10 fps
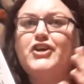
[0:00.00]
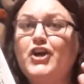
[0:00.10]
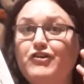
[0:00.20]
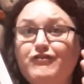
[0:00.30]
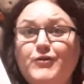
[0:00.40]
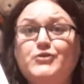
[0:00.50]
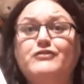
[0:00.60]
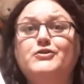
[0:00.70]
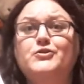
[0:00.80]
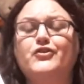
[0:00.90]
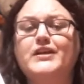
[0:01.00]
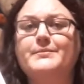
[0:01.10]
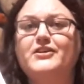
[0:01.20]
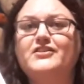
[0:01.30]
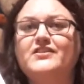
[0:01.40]
through historical
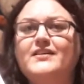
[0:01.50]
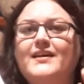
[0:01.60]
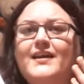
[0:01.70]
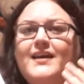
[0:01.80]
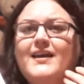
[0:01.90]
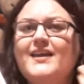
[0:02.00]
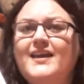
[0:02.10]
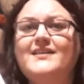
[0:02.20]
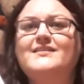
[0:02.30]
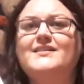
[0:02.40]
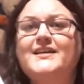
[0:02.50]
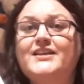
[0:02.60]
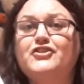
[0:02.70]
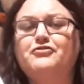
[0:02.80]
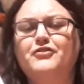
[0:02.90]
documents, get
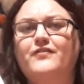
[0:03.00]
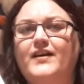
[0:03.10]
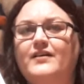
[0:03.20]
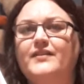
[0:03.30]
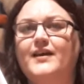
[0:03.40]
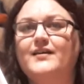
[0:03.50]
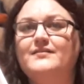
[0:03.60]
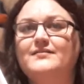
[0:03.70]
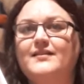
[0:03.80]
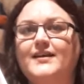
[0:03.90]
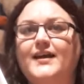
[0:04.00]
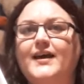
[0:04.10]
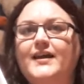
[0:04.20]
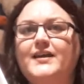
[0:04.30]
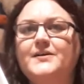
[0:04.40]
the truth out there,
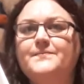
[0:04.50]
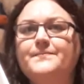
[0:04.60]
okay?